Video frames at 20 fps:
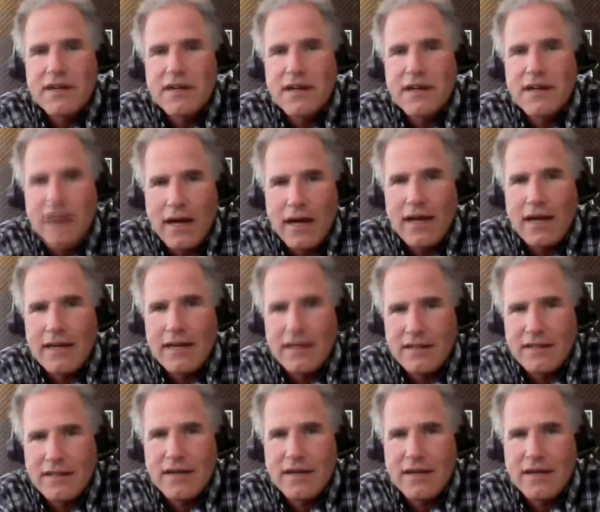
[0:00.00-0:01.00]
Uh, and
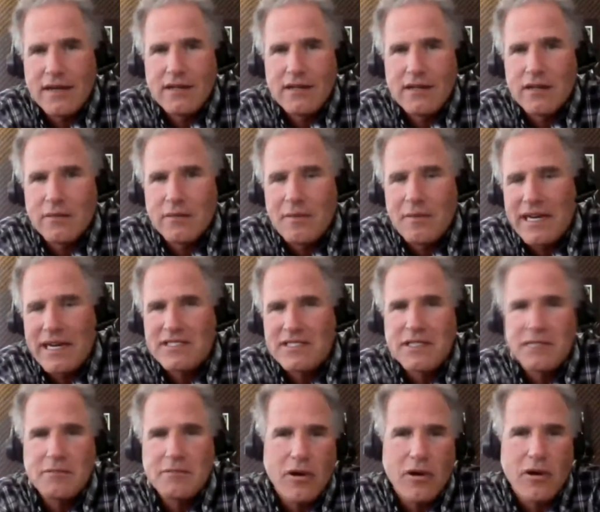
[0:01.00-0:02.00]
uh, you know, the
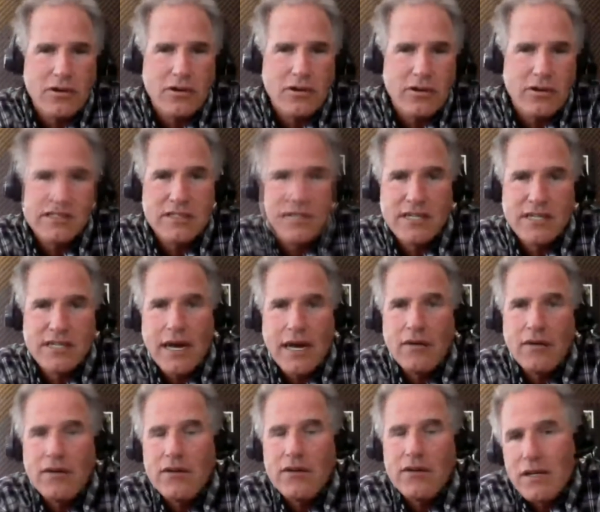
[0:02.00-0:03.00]
managing partner is now
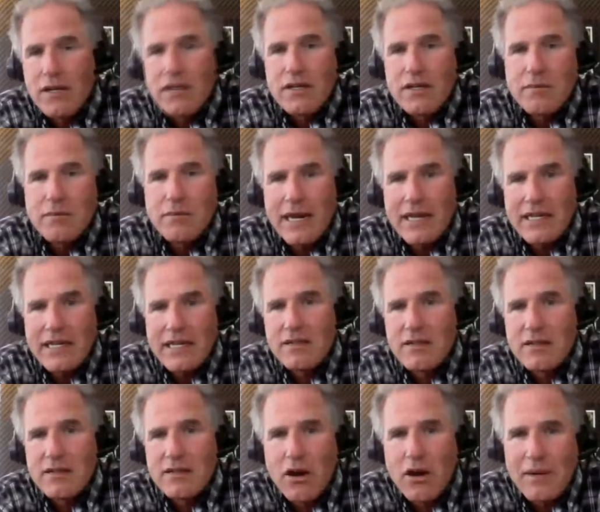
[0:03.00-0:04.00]
the man- uh,
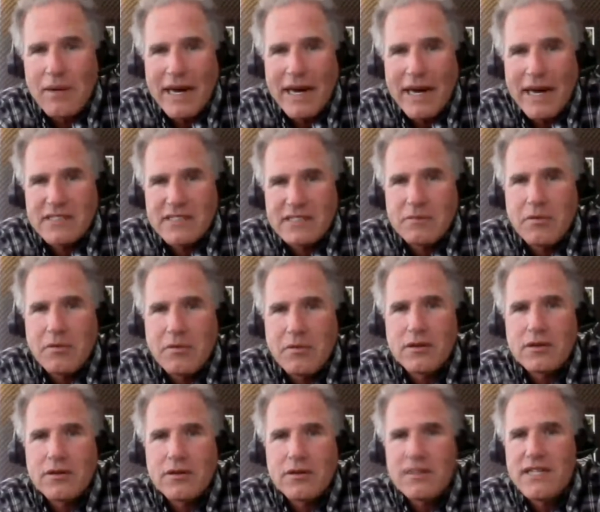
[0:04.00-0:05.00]
co-managing
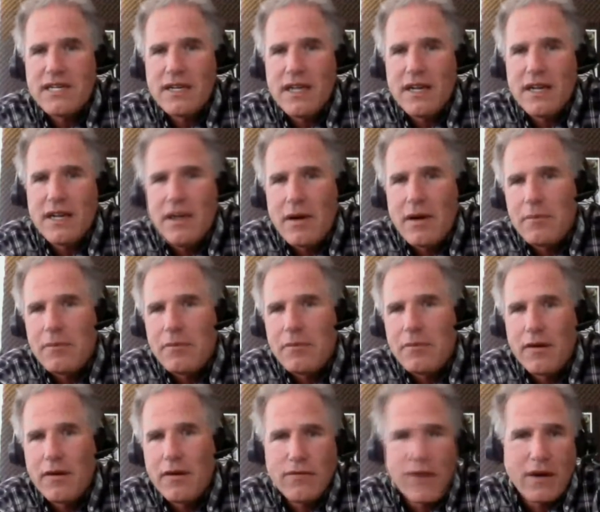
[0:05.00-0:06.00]
partner of DLA Piper,
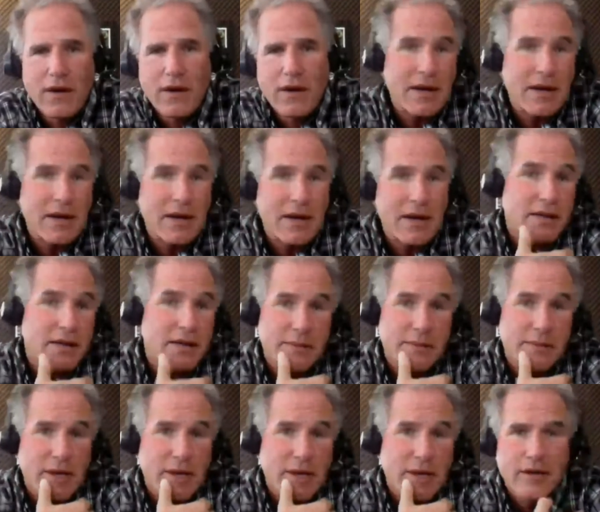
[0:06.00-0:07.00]
a friend of mine, Lee
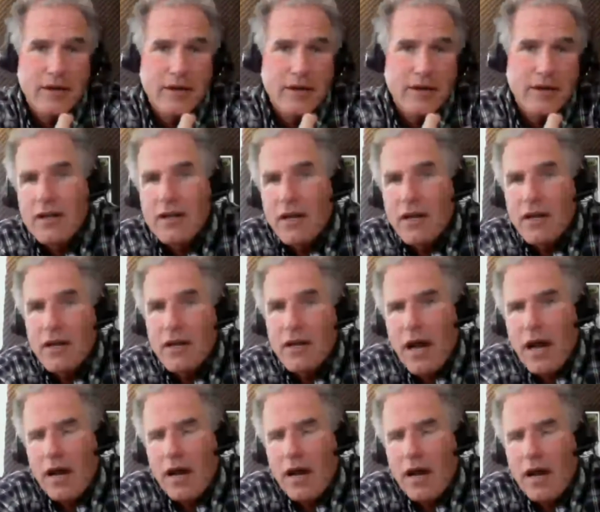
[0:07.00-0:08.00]
Miller.
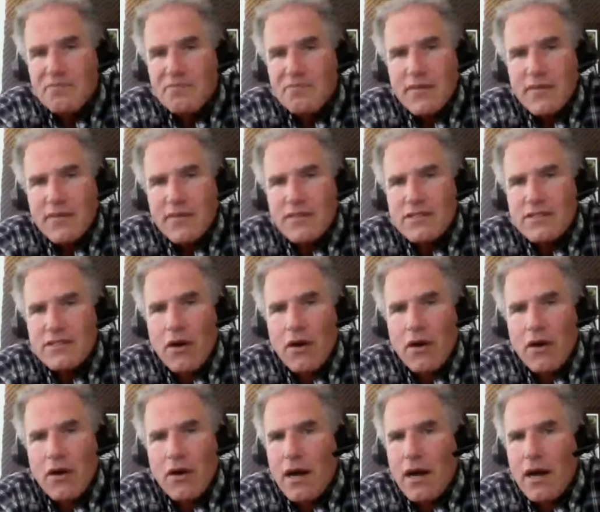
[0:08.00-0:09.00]
Um, so.
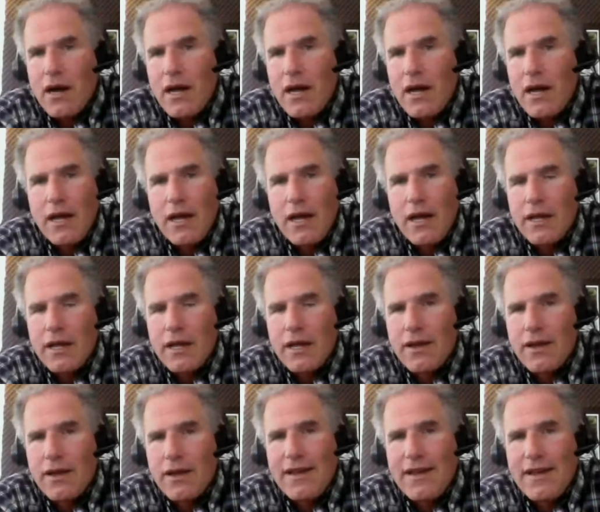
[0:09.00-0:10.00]
Uh,
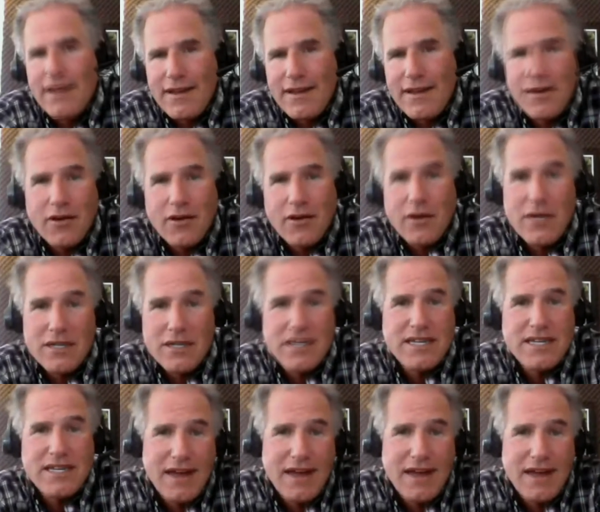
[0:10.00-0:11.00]
you, know, it was
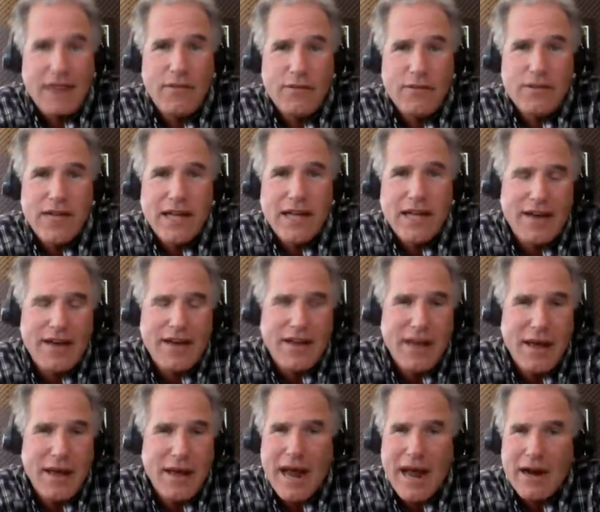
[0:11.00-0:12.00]
helpful to have
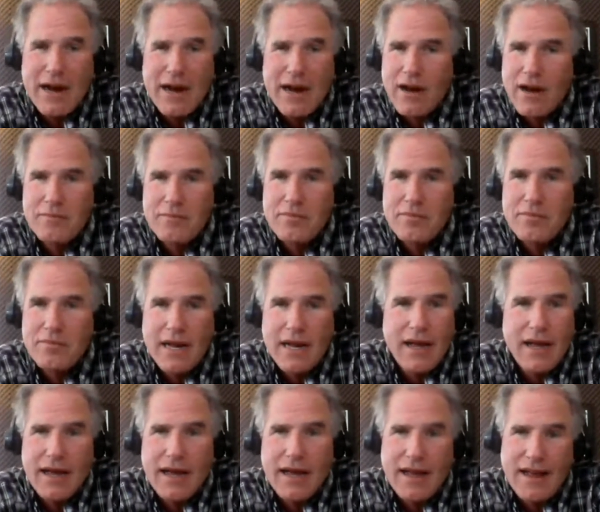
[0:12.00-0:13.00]
that background, but I,
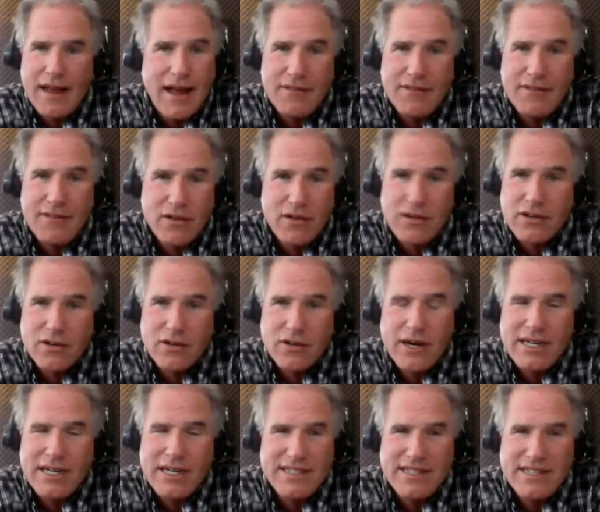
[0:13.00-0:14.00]
I've learned a
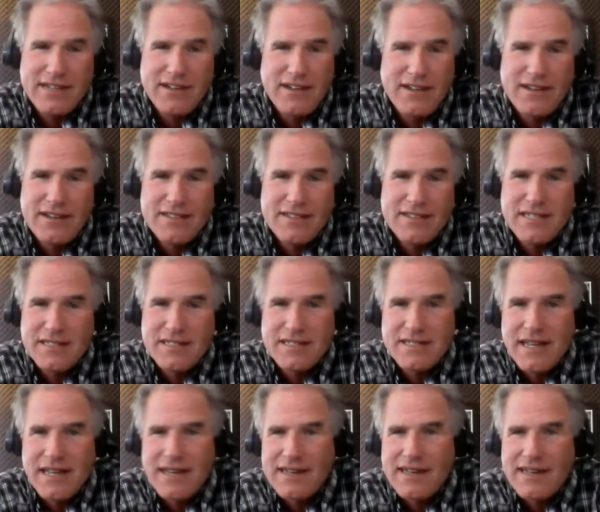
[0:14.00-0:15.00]
great deal since
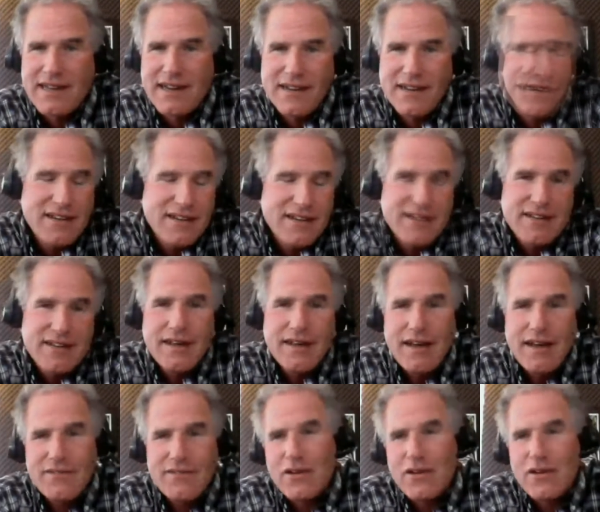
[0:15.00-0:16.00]
then, and I,
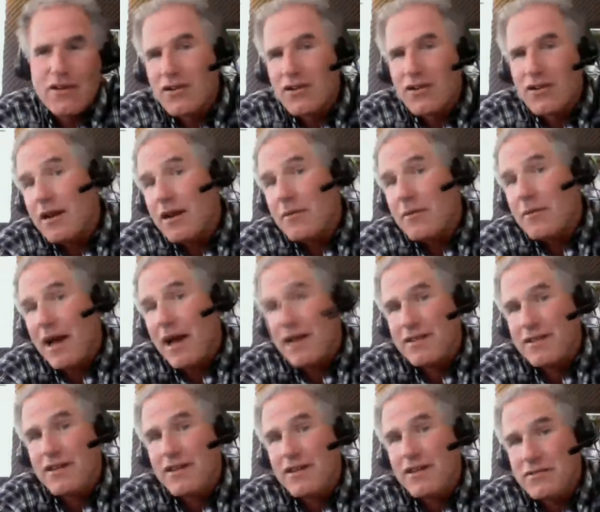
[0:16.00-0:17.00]
I've learned a lot about
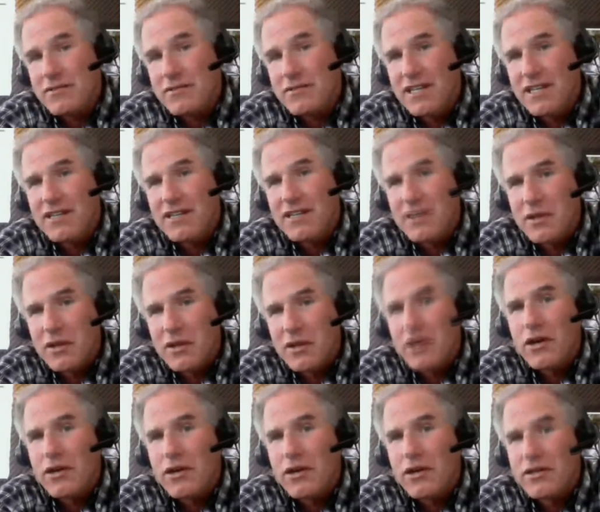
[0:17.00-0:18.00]
you know with
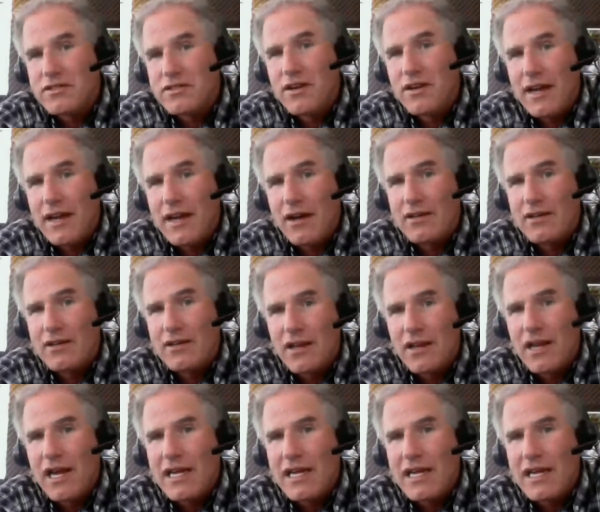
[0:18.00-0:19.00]
lawyers uh, on the
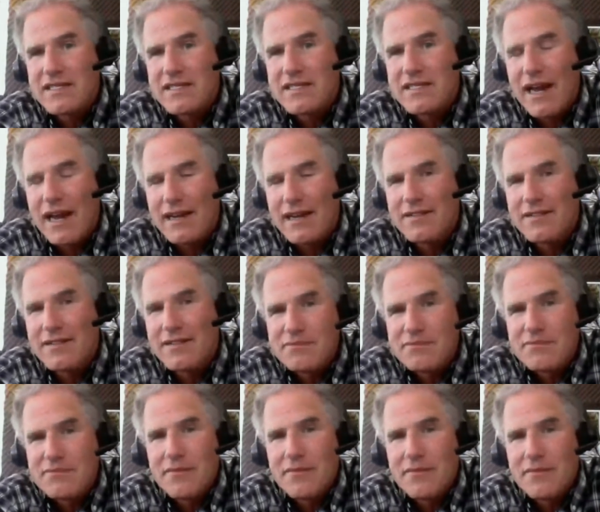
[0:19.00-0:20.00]
client side
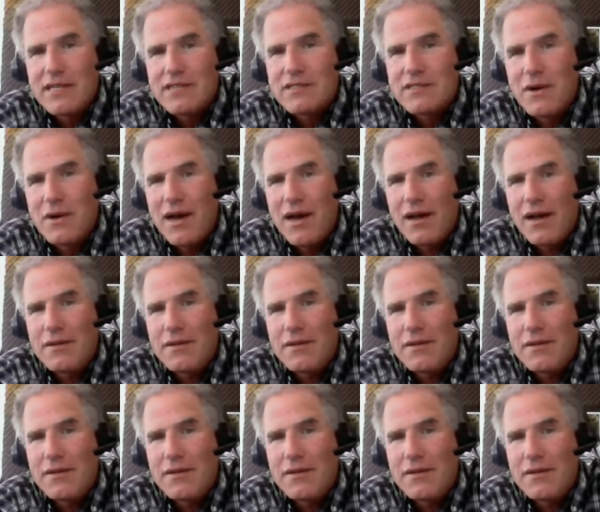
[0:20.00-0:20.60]
as well.